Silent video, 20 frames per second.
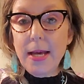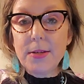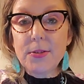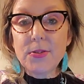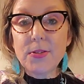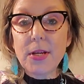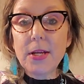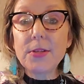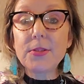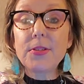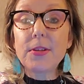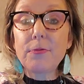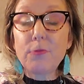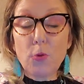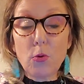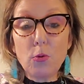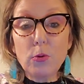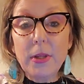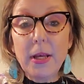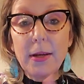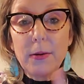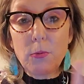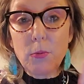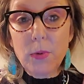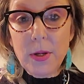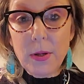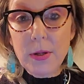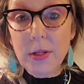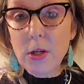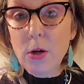as as if like
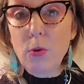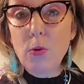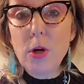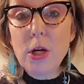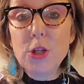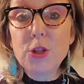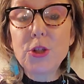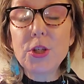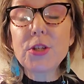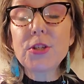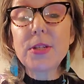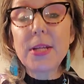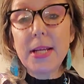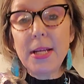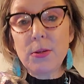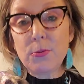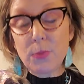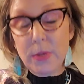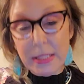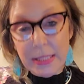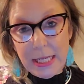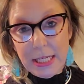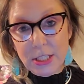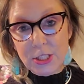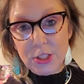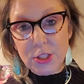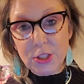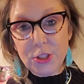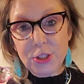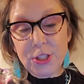you know just in
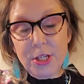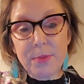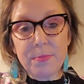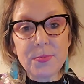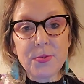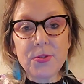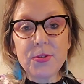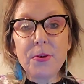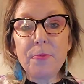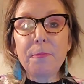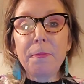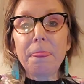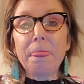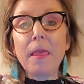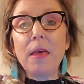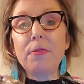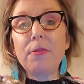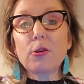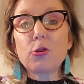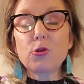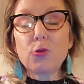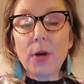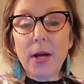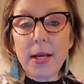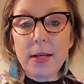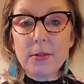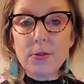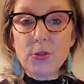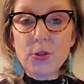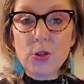relationships, they're
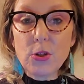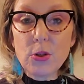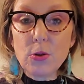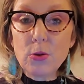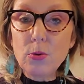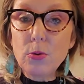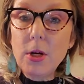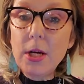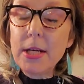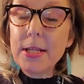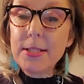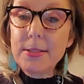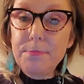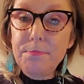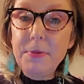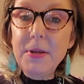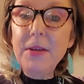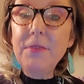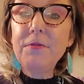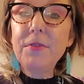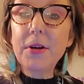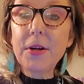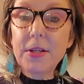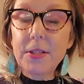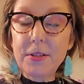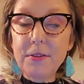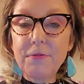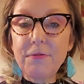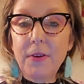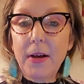trying to be
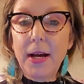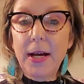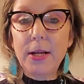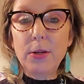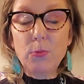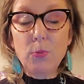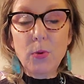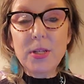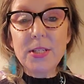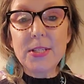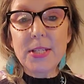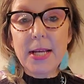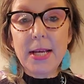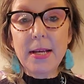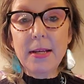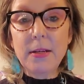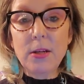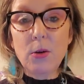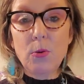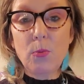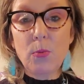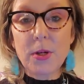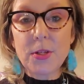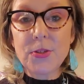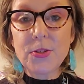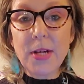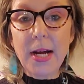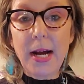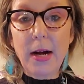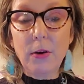very defined what's in and
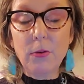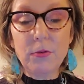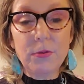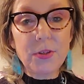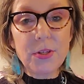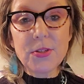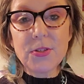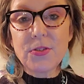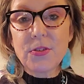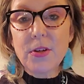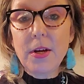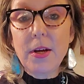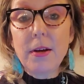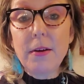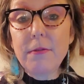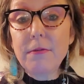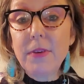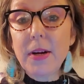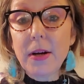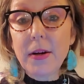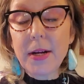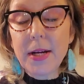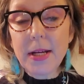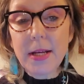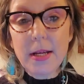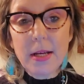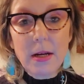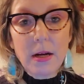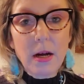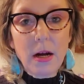what's out. This
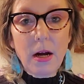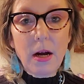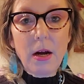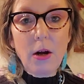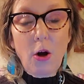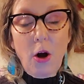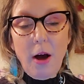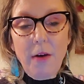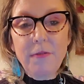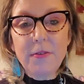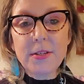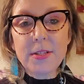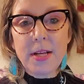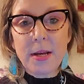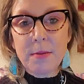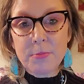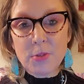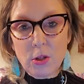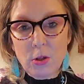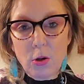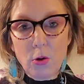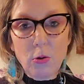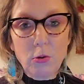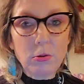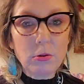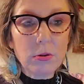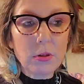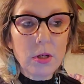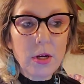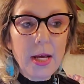very uh, oftentimes
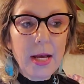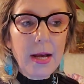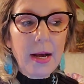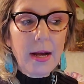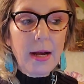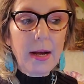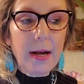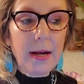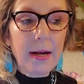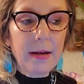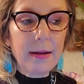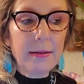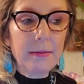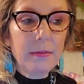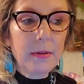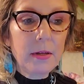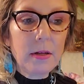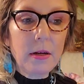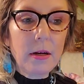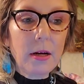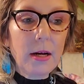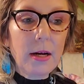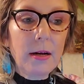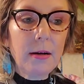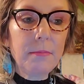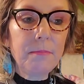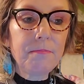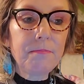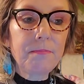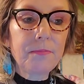cold, uh,
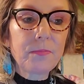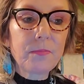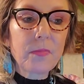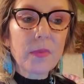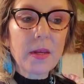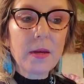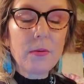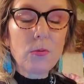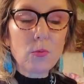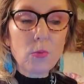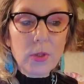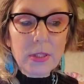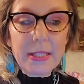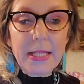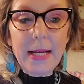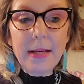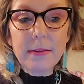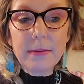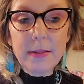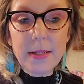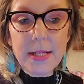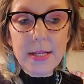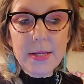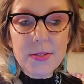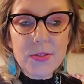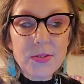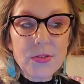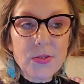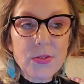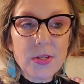um,
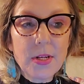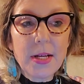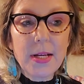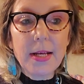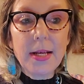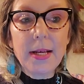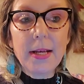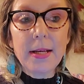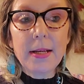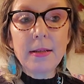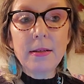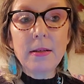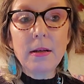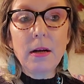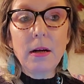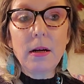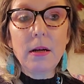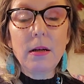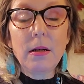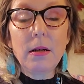relentless, and